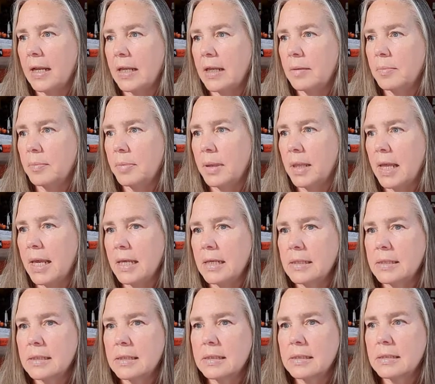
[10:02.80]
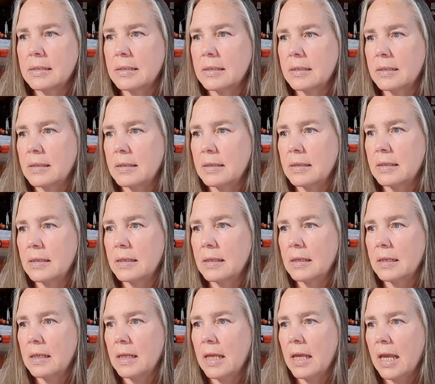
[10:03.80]
in place.
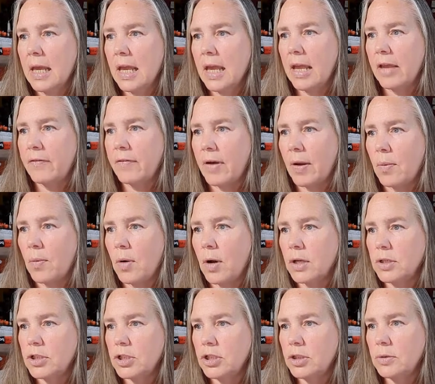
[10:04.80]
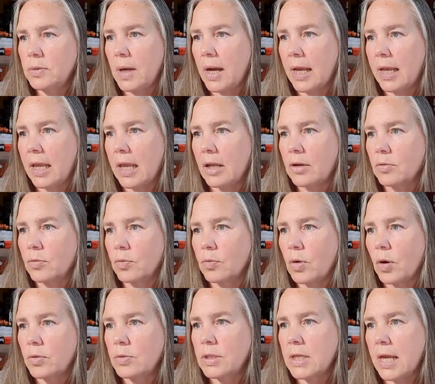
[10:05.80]
If I want to, I can
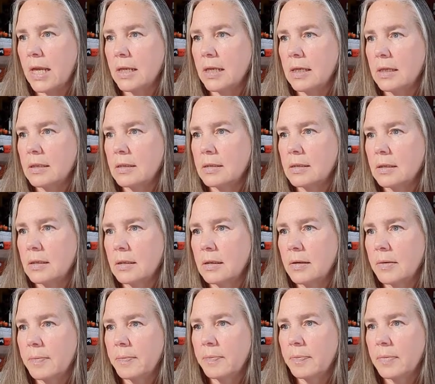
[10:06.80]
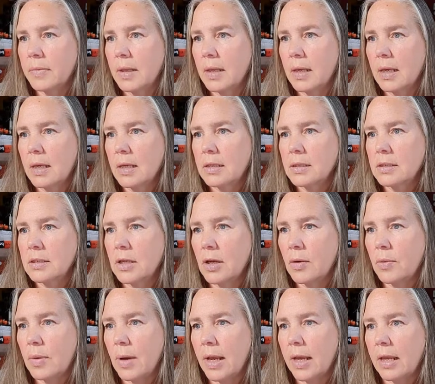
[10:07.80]
rotate it,
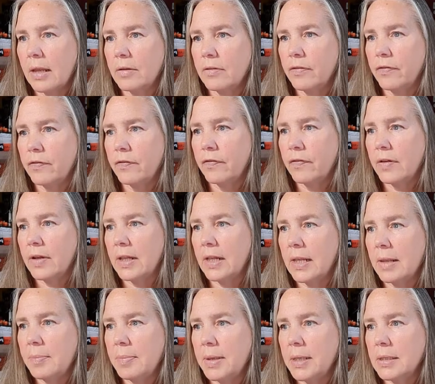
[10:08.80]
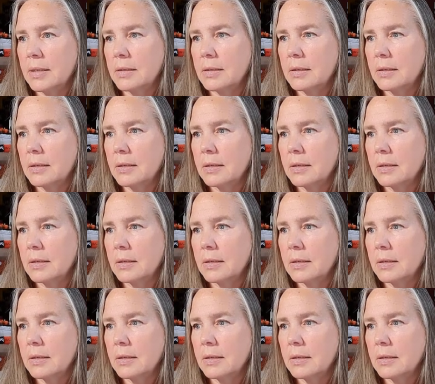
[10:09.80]
so I can flip it